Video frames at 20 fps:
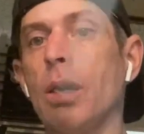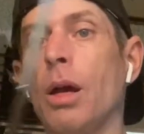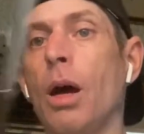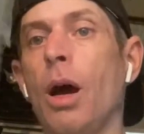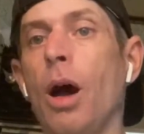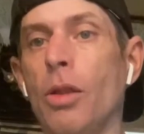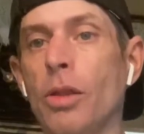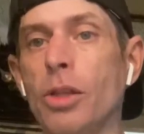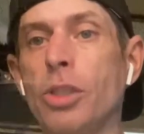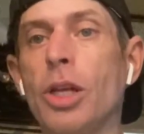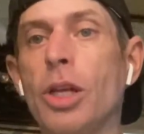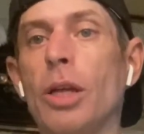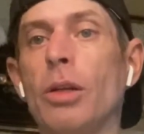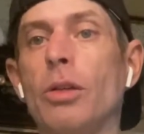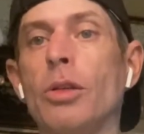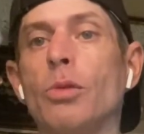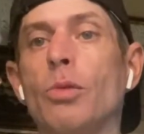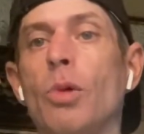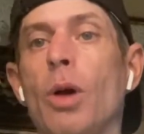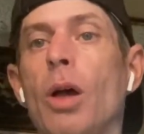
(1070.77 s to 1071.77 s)
on the channel
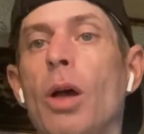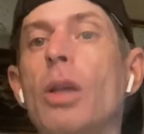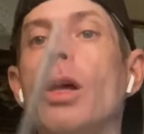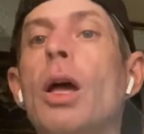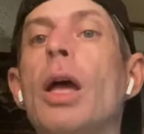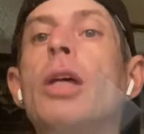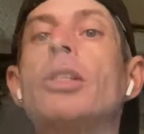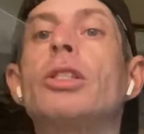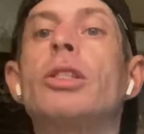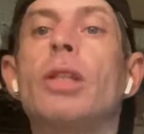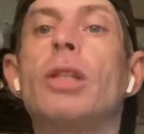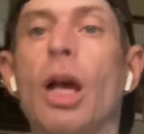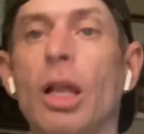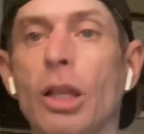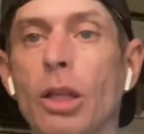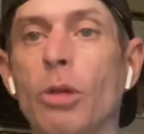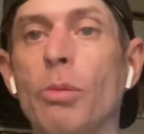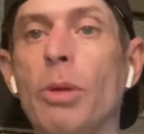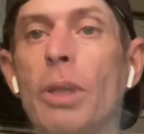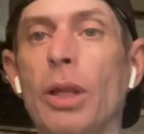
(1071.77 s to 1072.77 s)
as well a
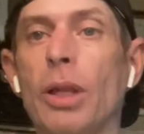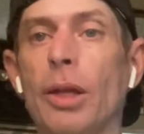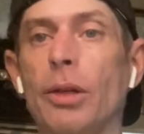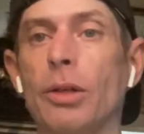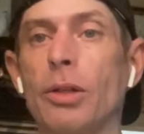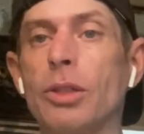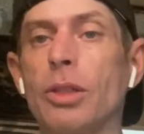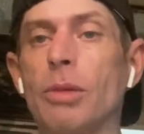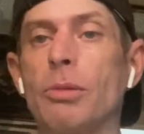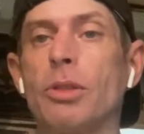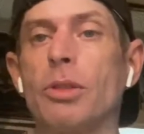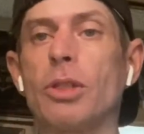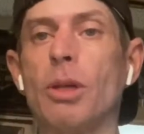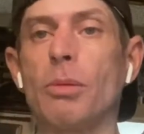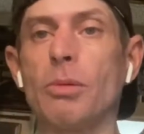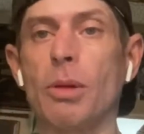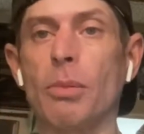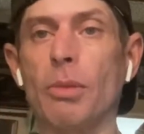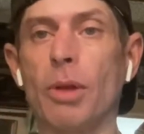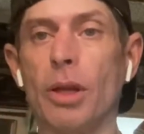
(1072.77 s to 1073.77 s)
little bit later, some
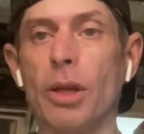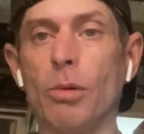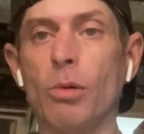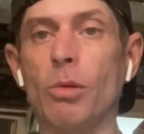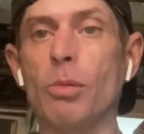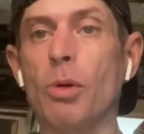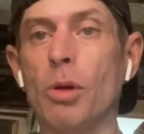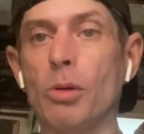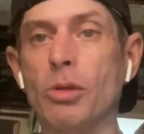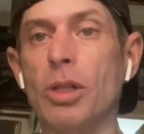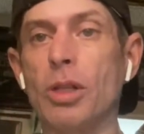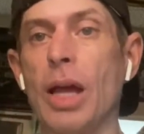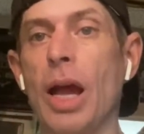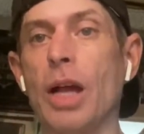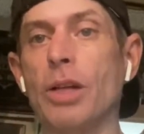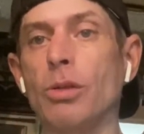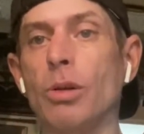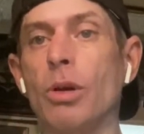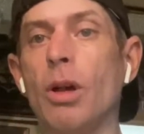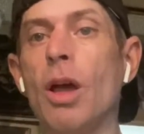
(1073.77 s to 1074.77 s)
sometime later. We'll post the
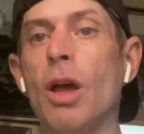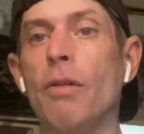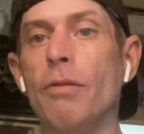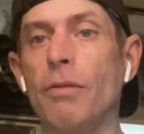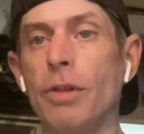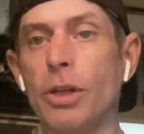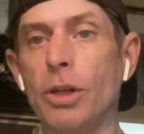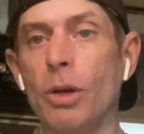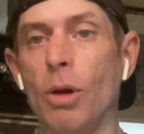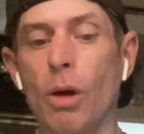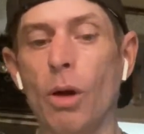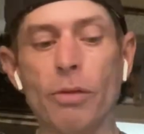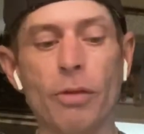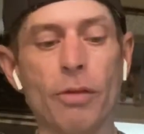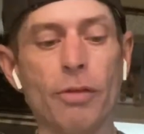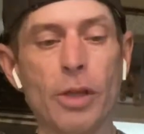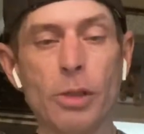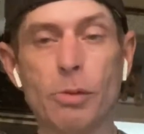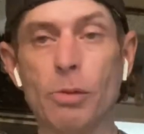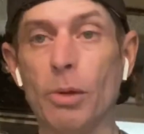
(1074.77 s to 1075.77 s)
actual video of
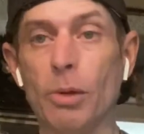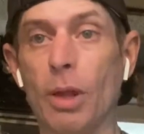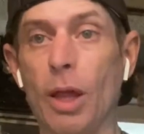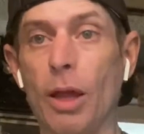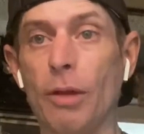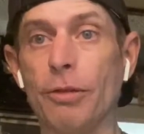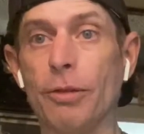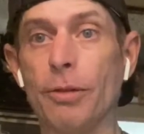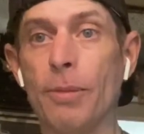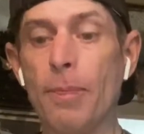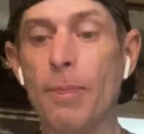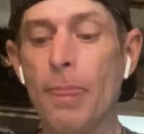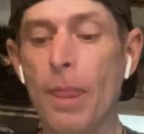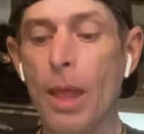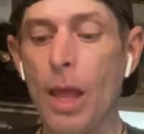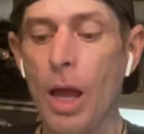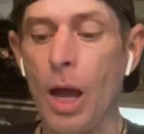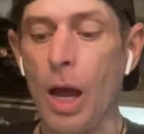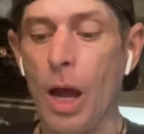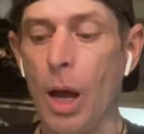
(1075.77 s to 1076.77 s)
the Facebook Live.
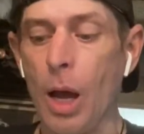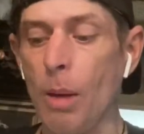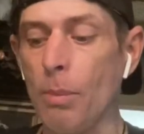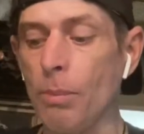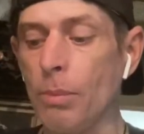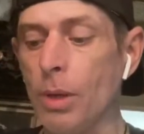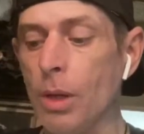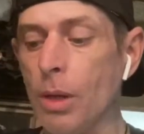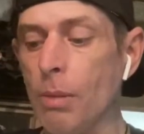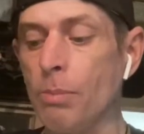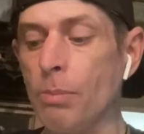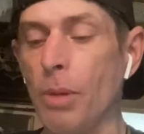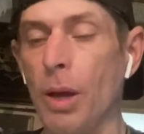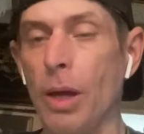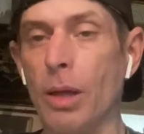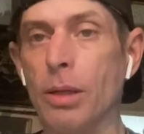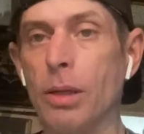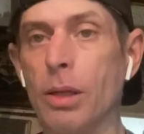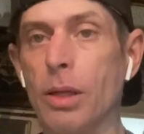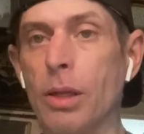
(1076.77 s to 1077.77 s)
Um,
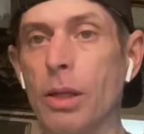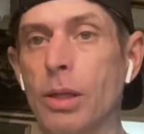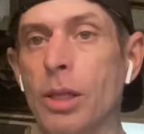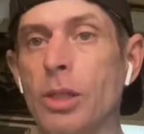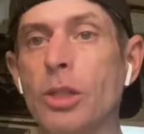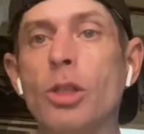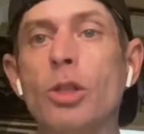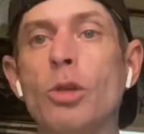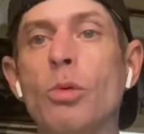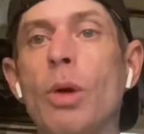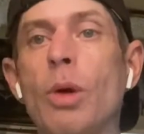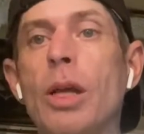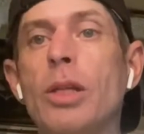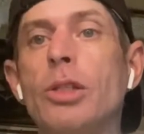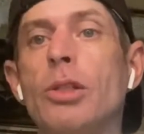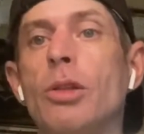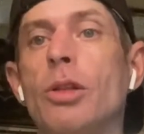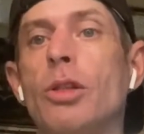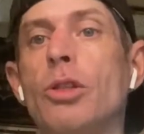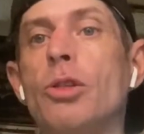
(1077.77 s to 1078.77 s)
but this is a way
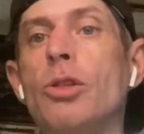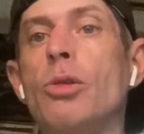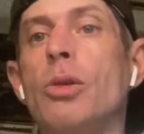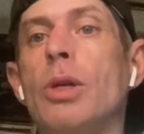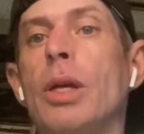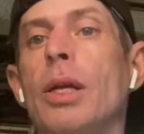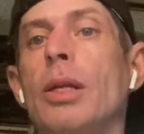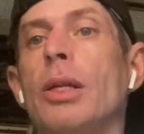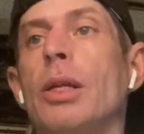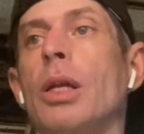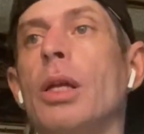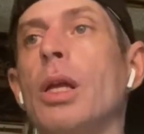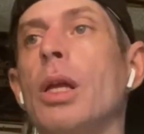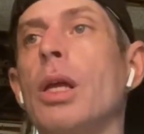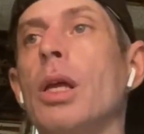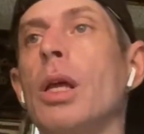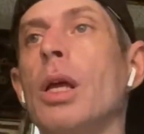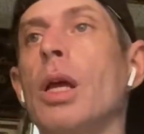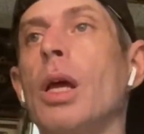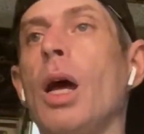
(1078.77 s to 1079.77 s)
so that you can
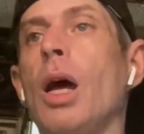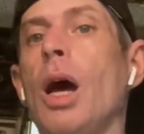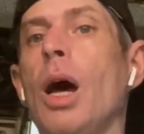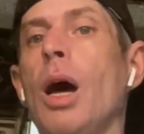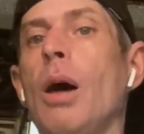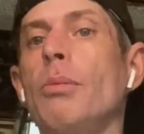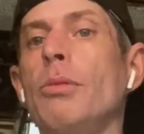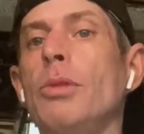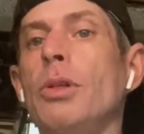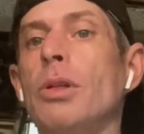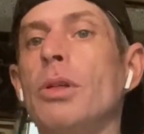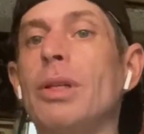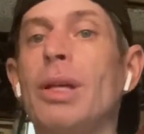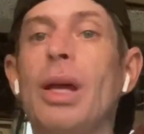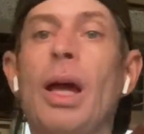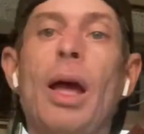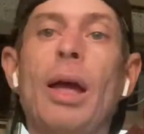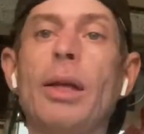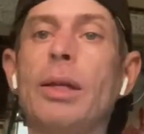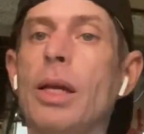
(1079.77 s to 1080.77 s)
um, you know,
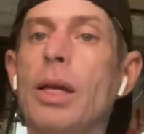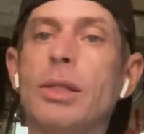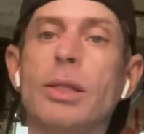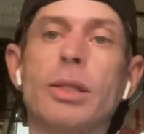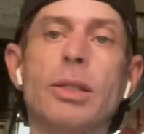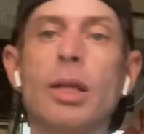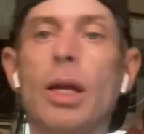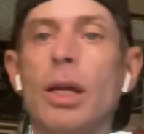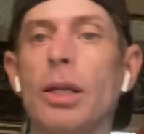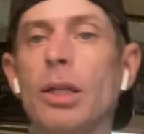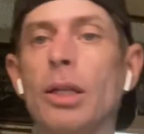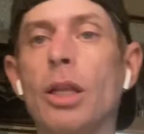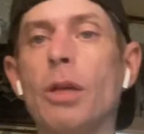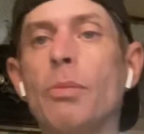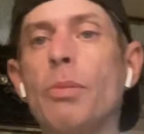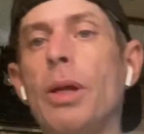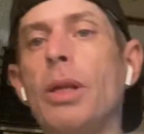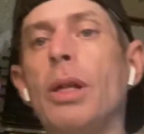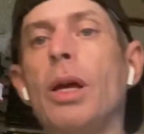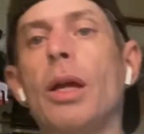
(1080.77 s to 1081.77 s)
I guess it's kind of
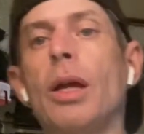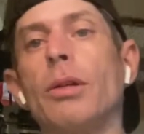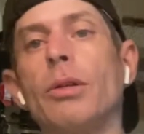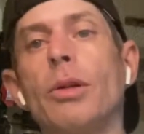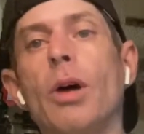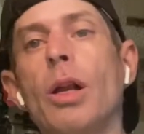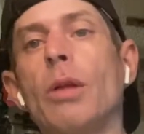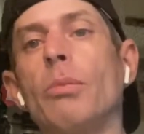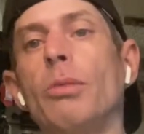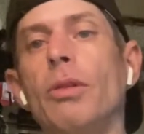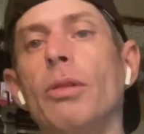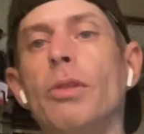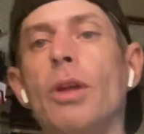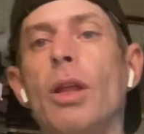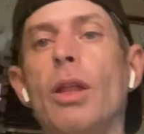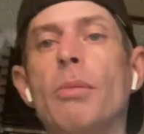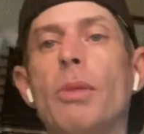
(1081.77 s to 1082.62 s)
clickbaity. I don't know. I don't believe in all that